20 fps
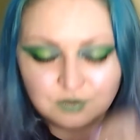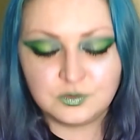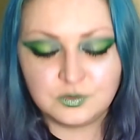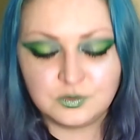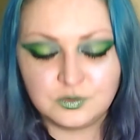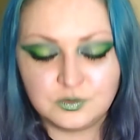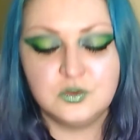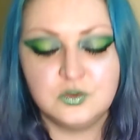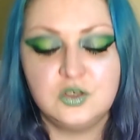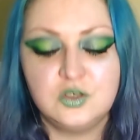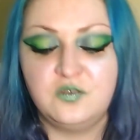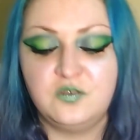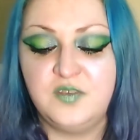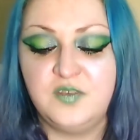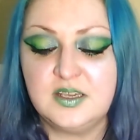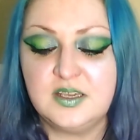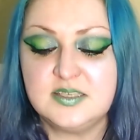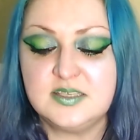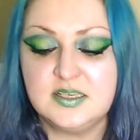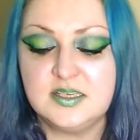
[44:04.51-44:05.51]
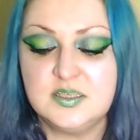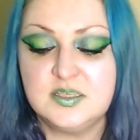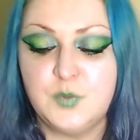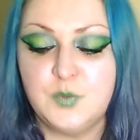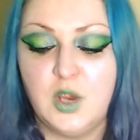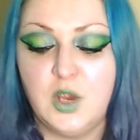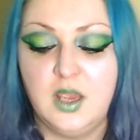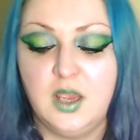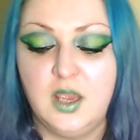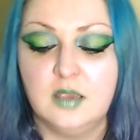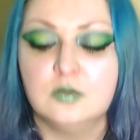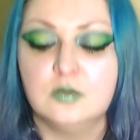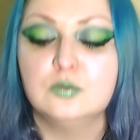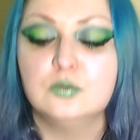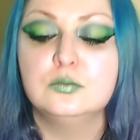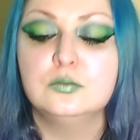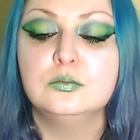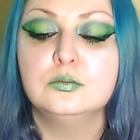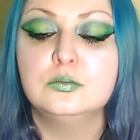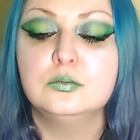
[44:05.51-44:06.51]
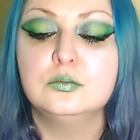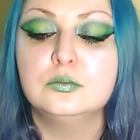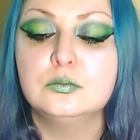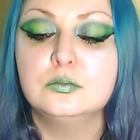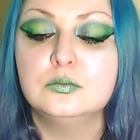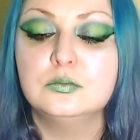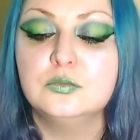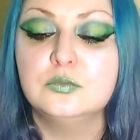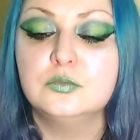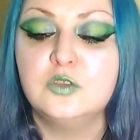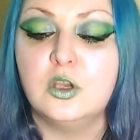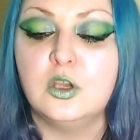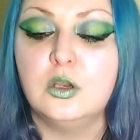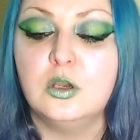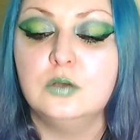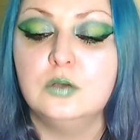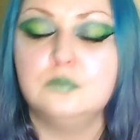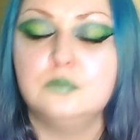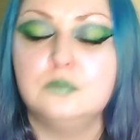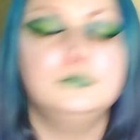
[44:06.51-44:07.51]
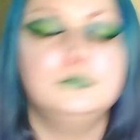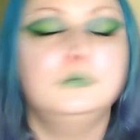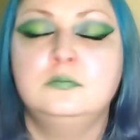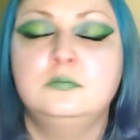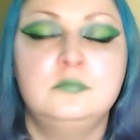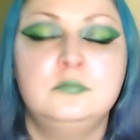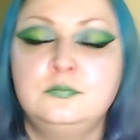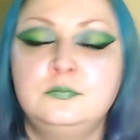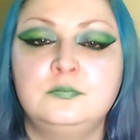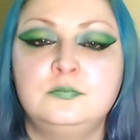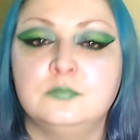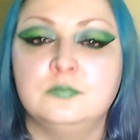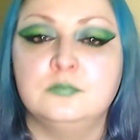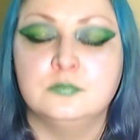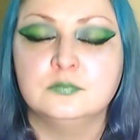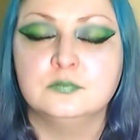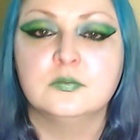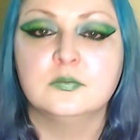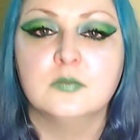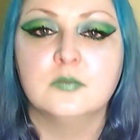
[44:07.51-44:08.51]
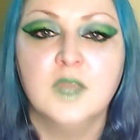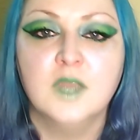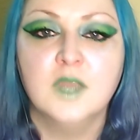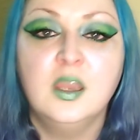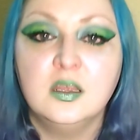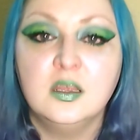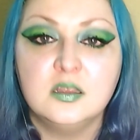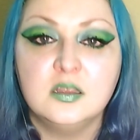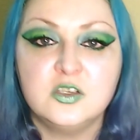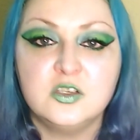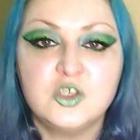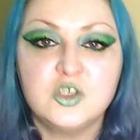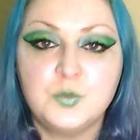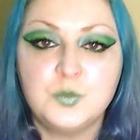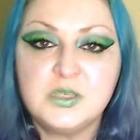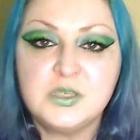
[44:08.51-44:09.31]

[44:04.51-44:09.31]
use your fixing spray. So this should be